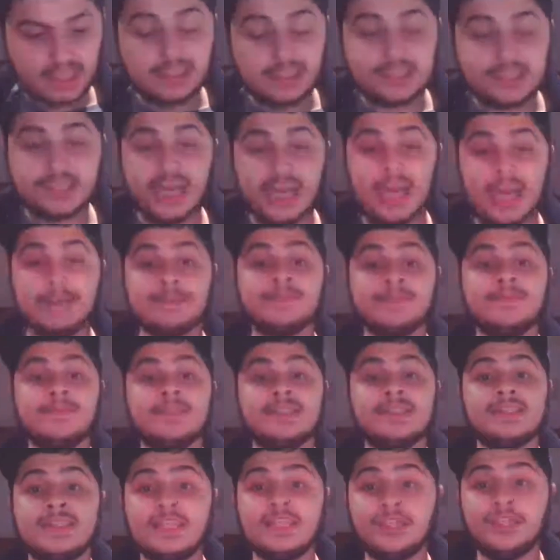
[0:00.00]
The times
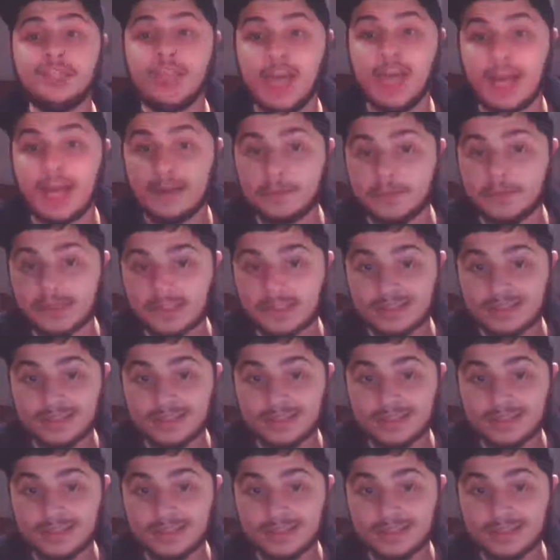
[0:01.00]
when CGI